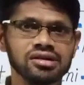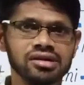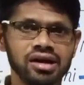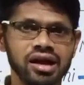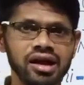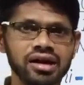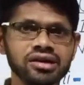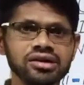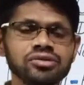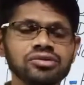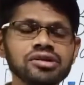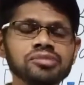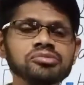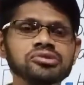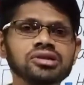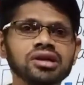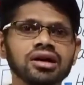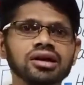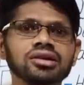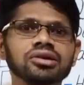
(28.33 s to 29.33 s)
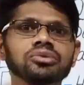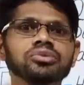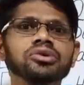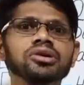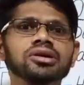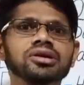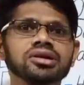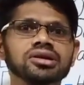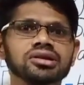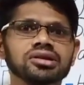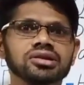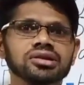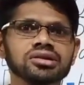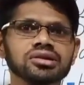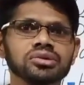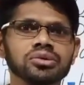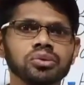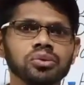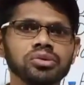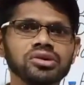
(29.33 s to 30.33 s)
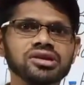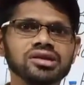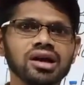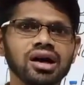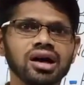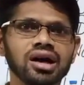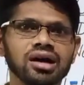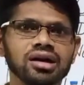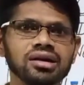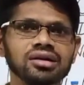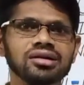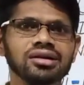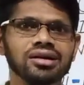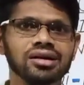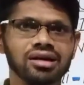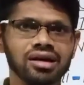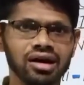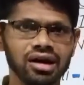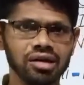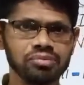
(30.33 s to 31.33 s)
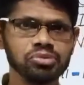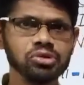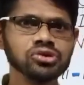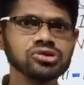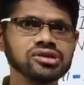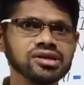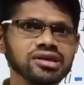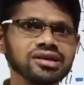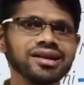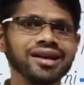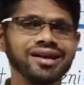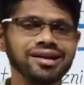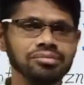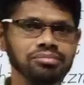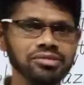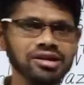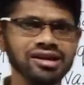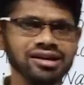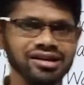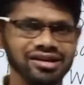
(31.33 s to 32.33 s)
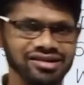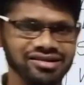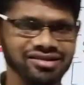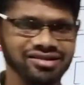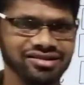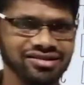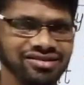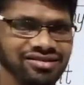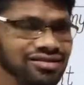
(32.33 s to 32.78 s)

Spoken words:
Antonyms are the words which are opposite in meanings.